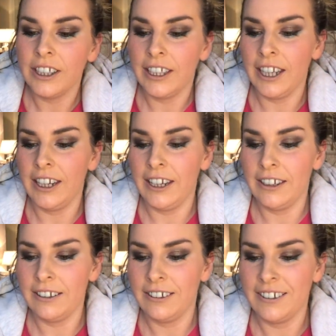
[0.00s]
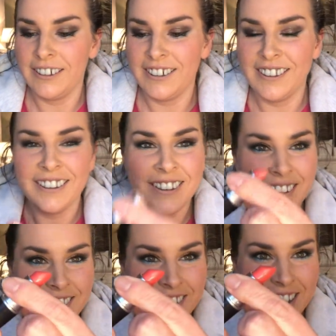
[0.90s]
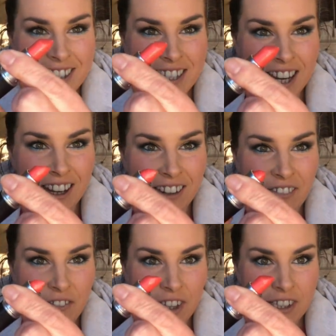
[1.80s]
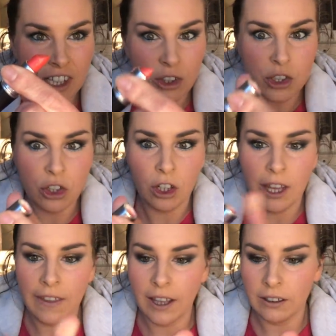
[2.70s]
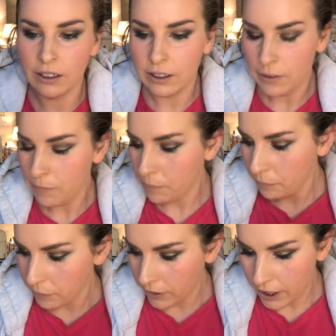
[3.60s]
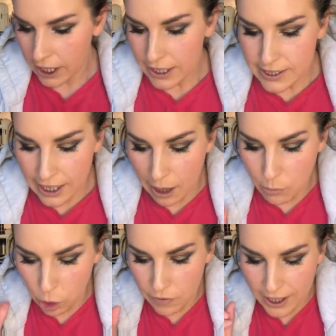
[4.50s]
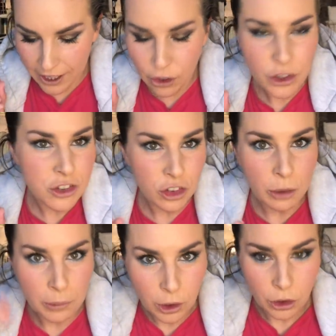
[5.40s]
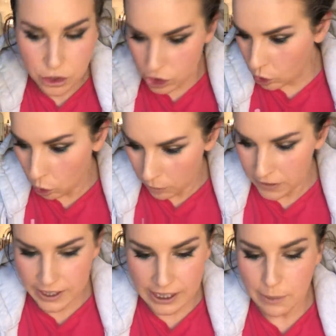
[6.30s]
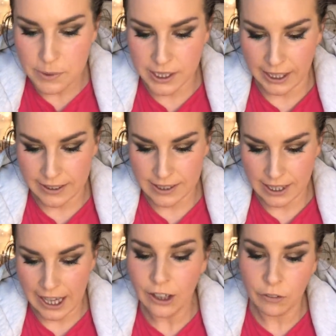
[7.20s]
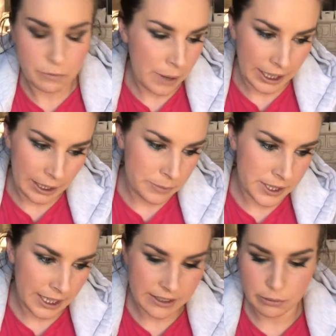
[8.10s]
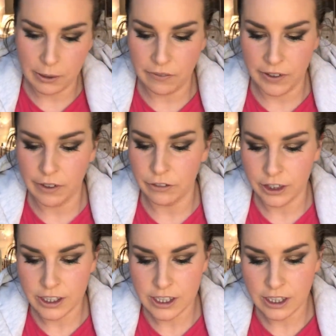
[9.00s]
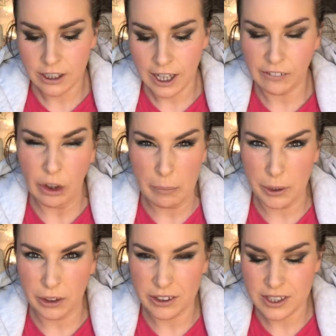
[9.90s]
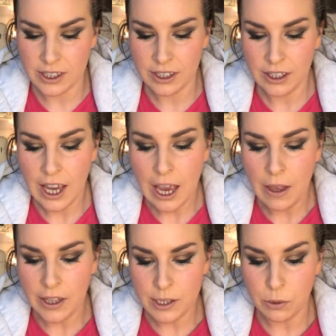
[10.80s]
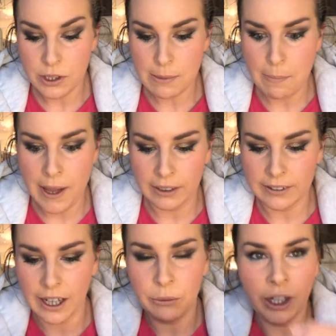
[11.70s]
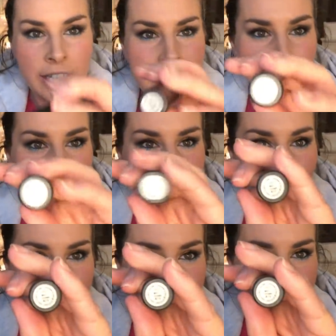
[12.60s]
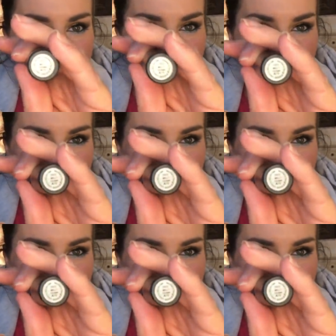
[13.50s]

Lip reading: Get in. That's that. That's a lush colour, that. See, I'm already conjuring up looks to go with those lipsticks. I love MAC lipsticks, they're my favourites. I've got to be honest. This one's Meltdown and it's a frost.